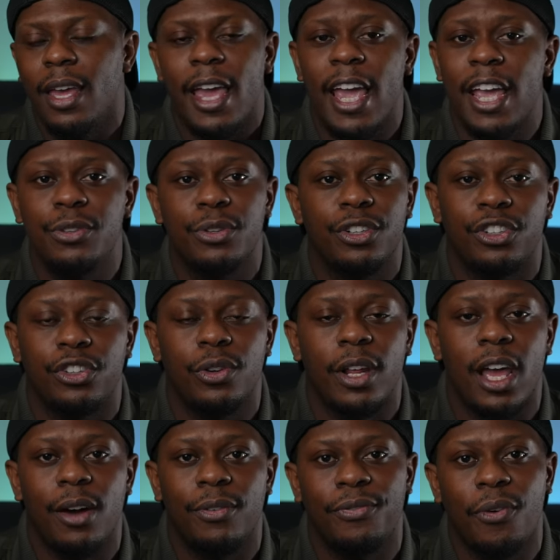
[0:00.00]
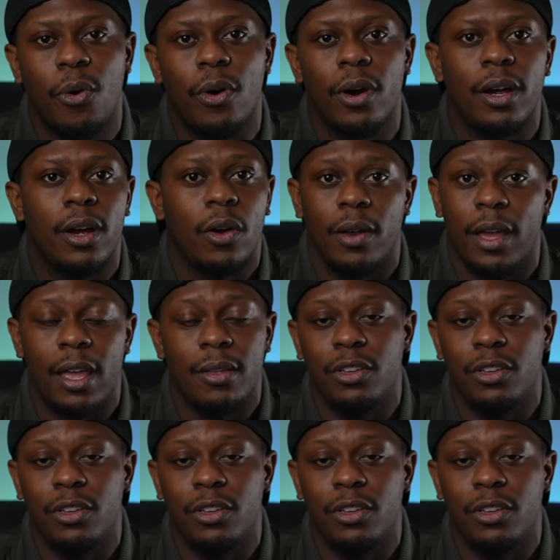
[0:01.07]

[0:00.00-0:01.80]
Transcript: and you can shoot at f/4 or